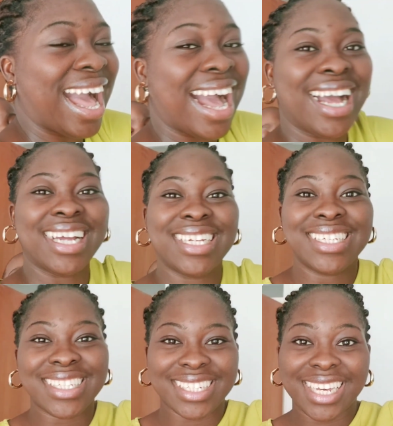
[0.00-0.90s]

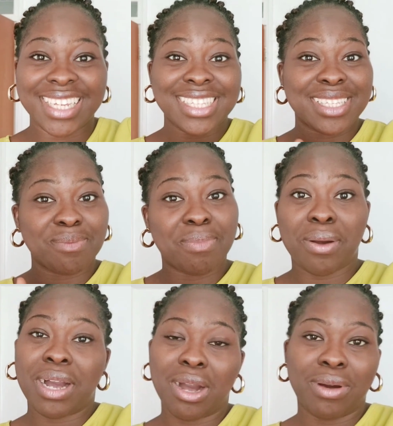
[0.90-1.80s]
and it's
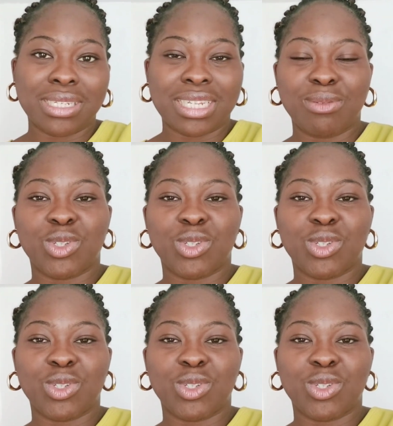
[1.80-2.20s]
power hour time.